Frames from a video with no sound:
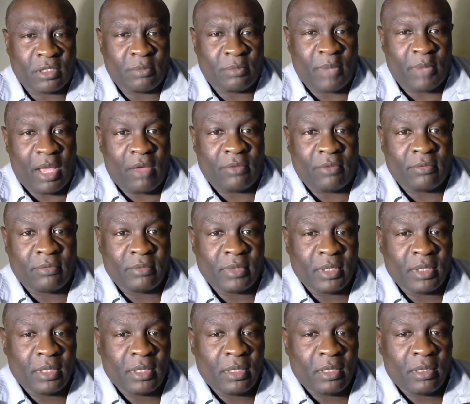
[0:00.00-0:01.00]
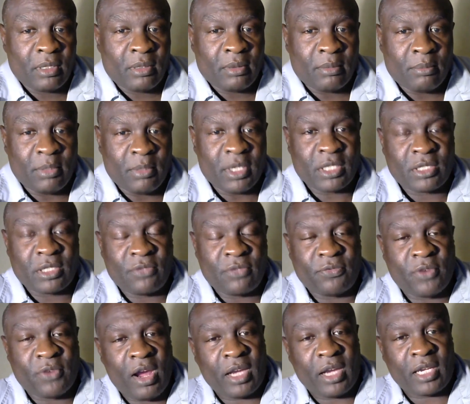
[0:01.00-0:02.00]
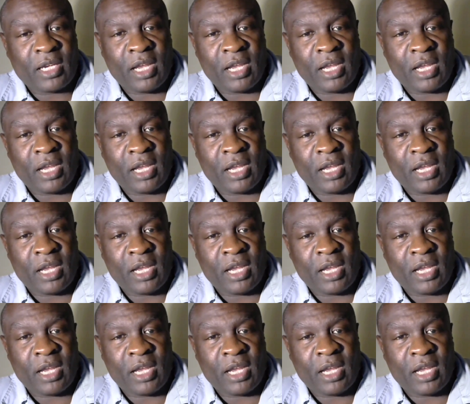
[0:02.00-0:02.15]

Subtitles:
about Minister Farrakhan.